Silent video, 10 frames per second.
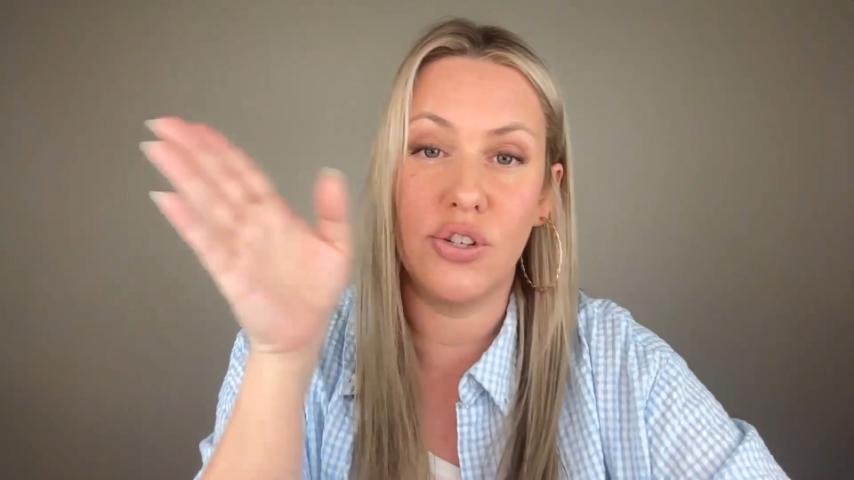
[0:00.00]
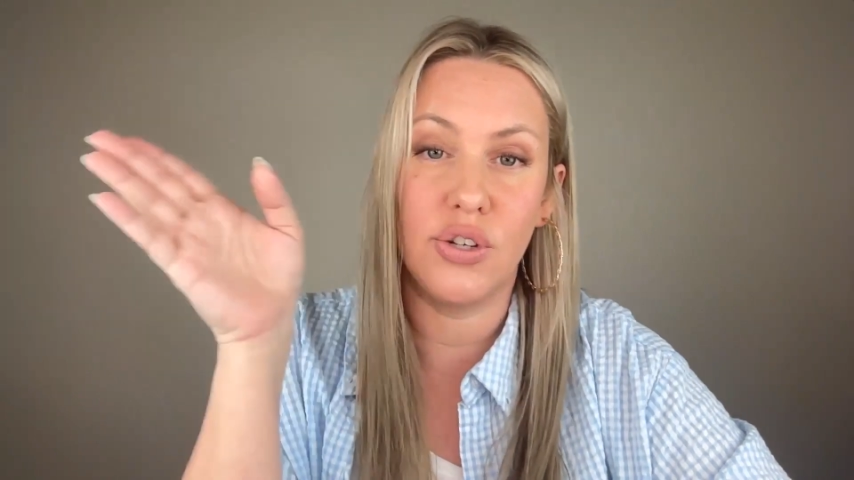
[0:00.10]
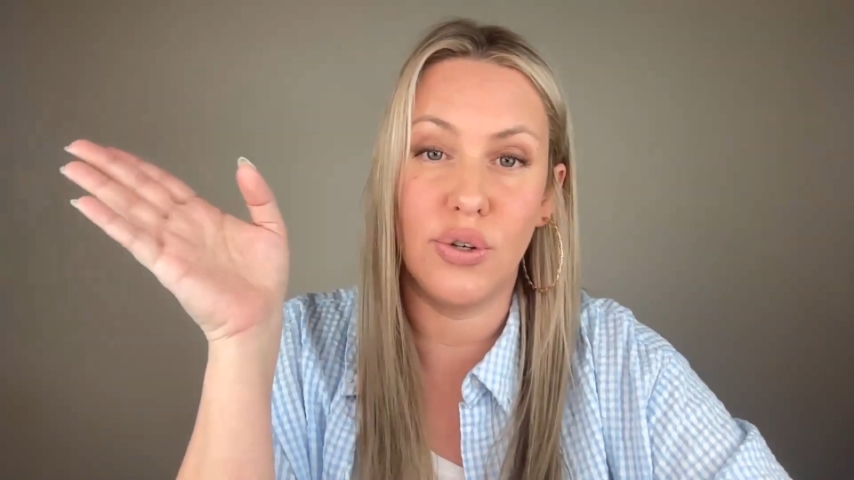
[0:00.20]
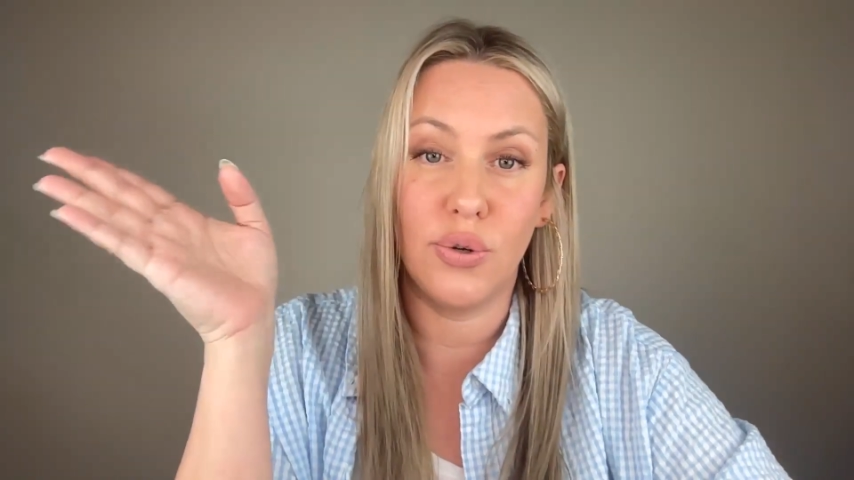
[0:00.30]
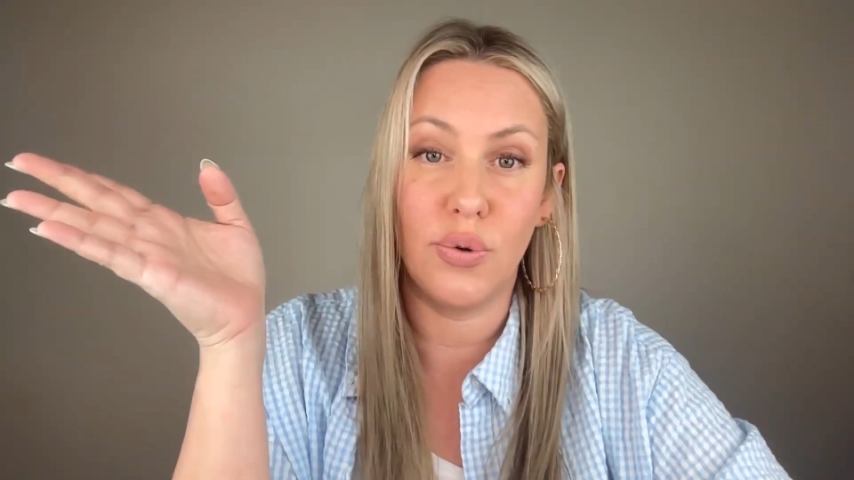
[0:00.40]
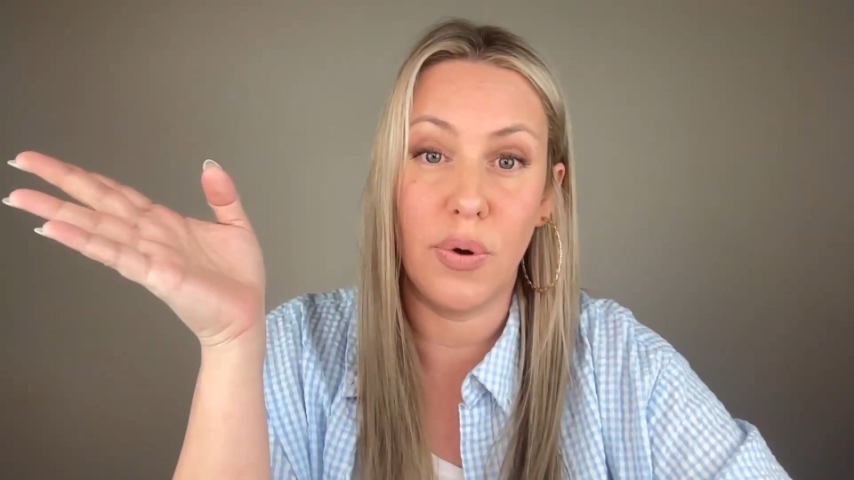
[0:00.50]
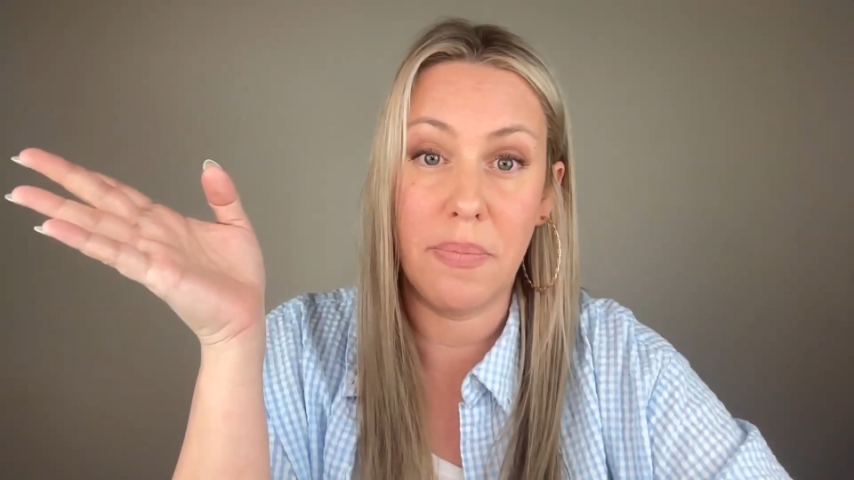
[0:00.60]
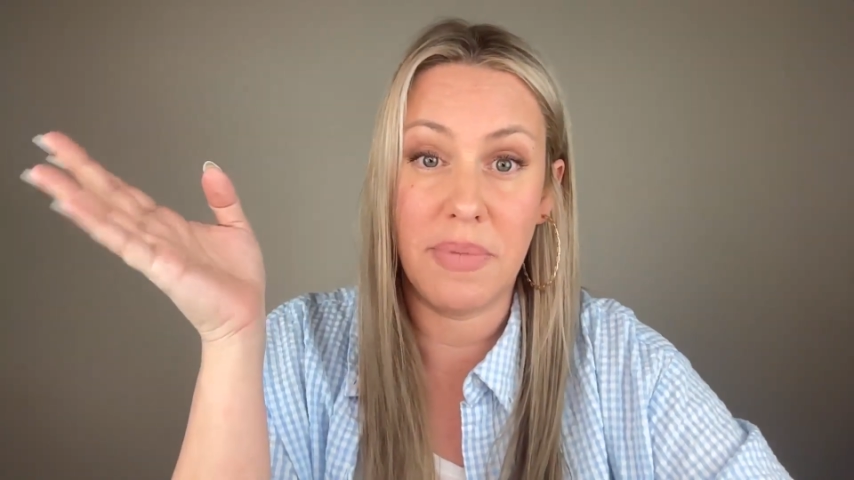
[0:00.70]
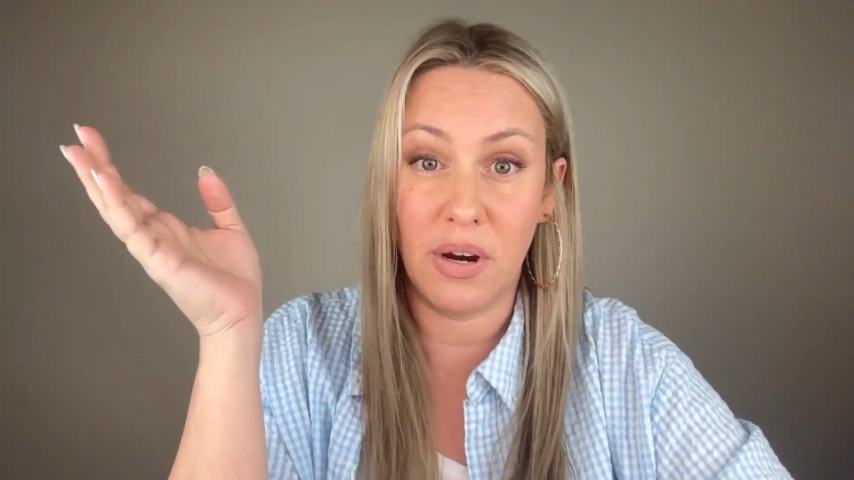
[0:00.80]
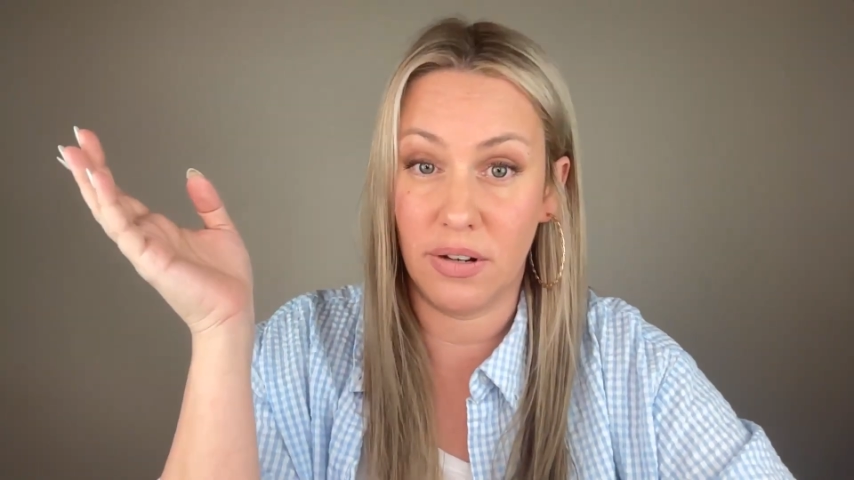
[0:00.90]
to
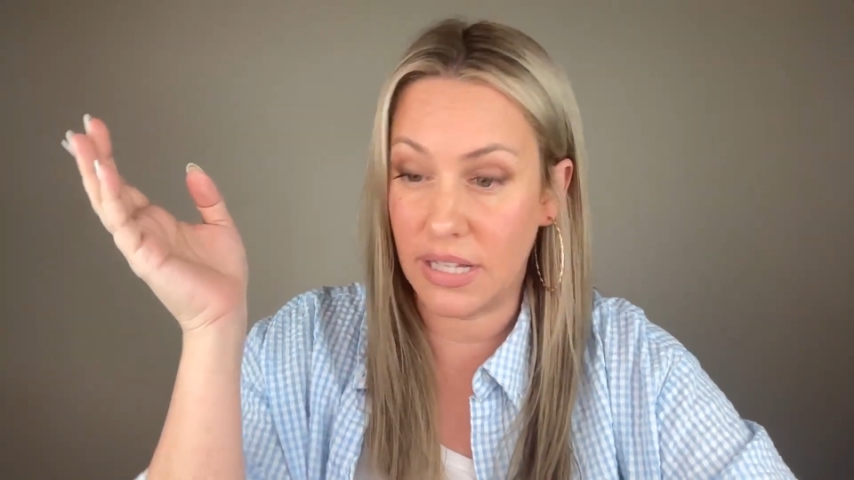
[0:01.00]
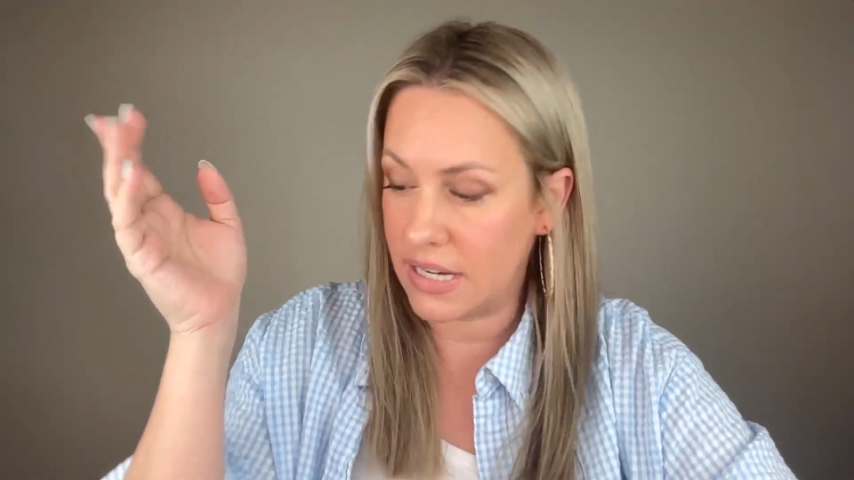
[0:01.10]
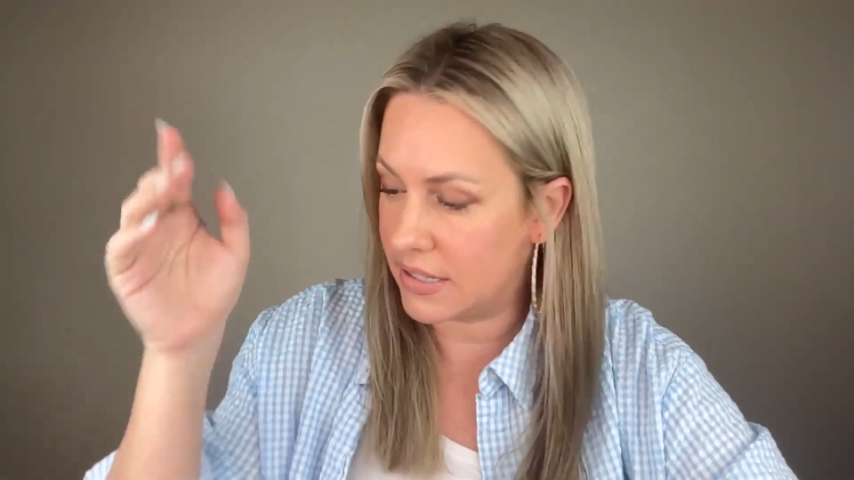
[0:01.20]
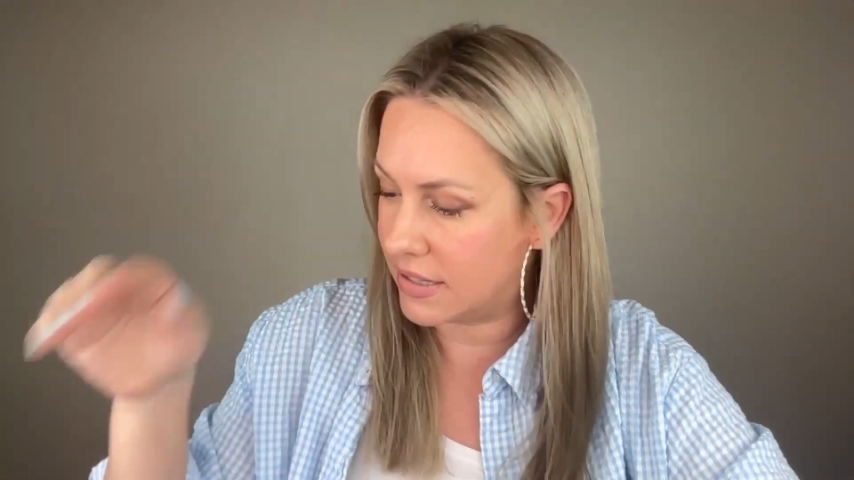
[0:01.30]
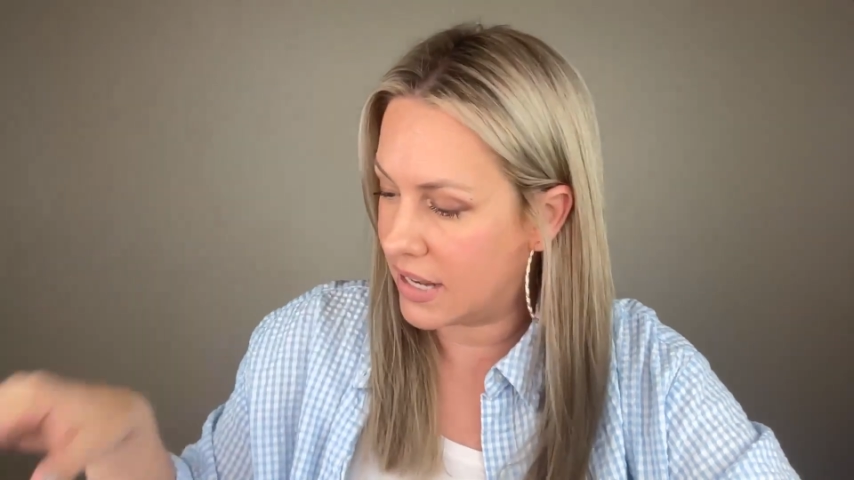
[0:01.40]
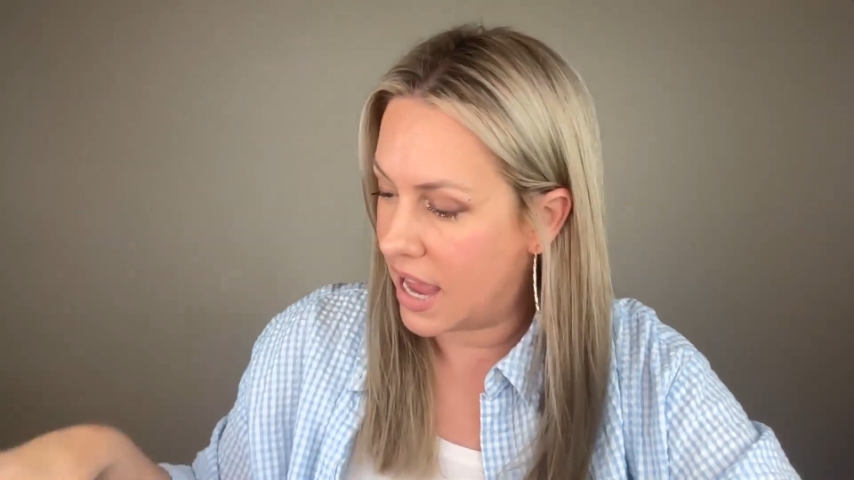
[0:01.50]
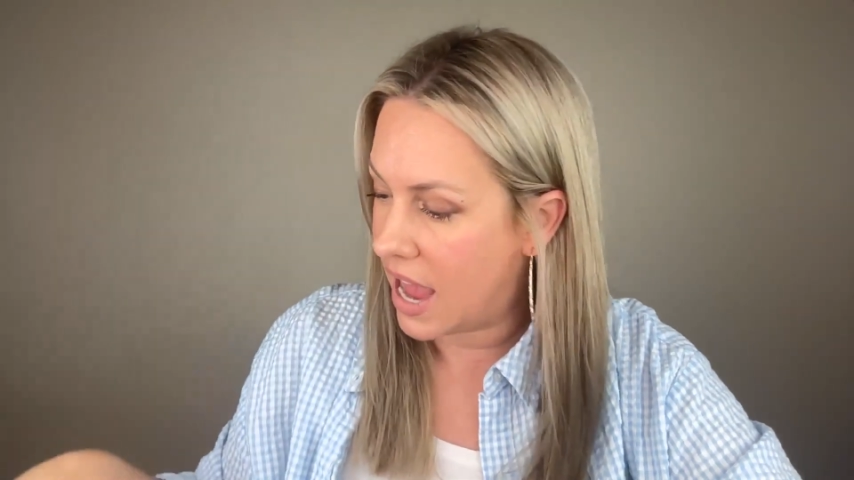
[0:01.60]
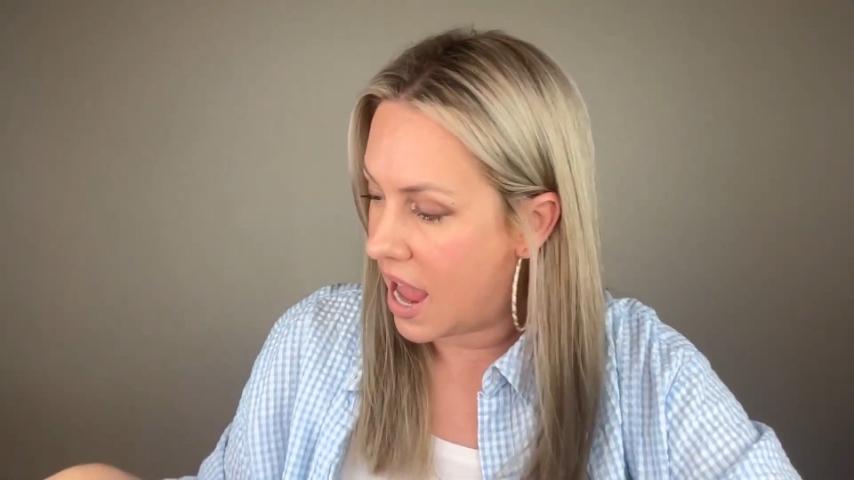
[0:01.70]
mirrorless.